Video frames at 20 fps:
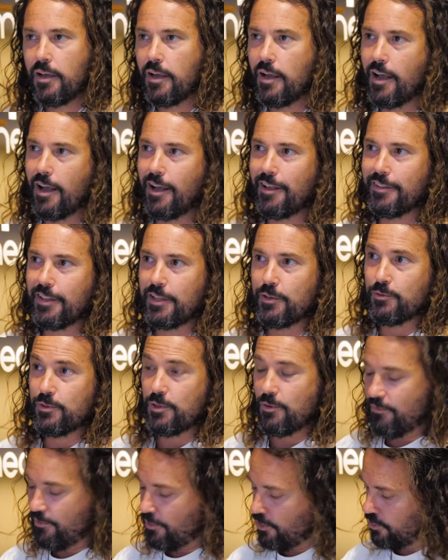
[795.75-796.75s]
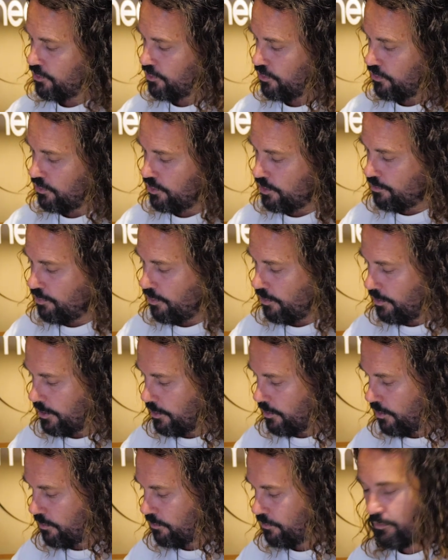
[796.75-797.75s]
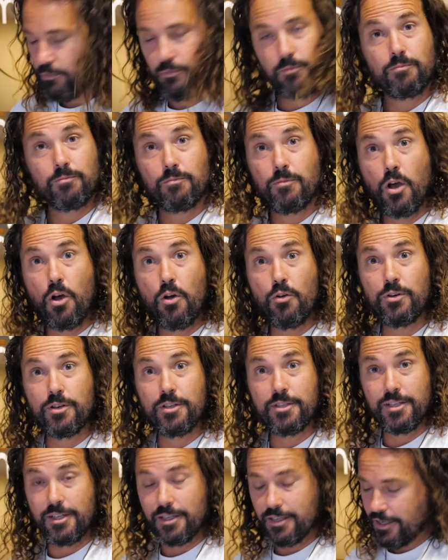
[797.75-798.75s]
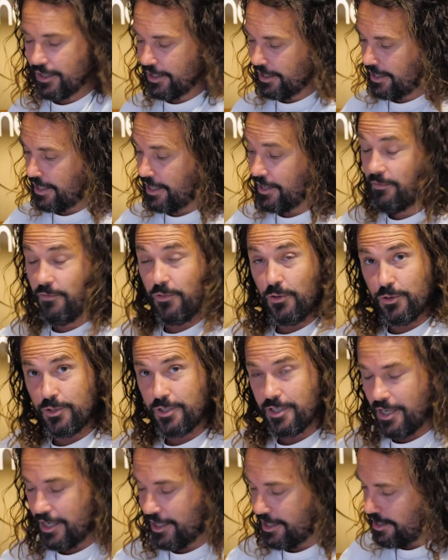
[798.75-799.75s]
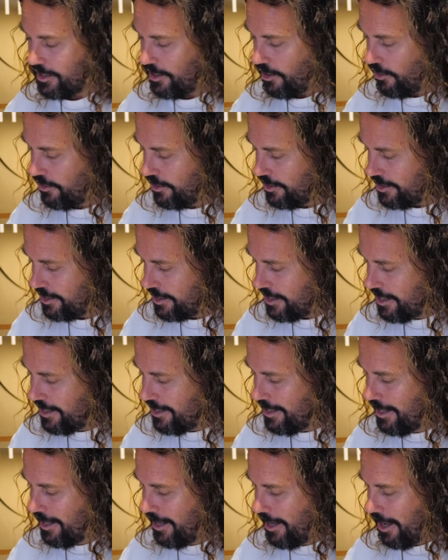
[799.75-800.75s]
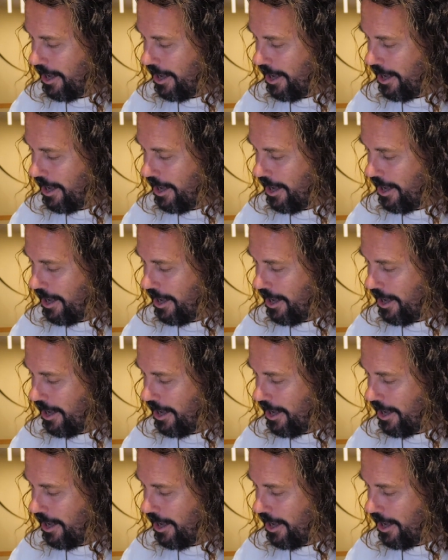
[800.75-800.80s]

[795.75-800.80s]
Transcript: That was the first shoes you probably owned as a kid, first sneakers you owned as a kid.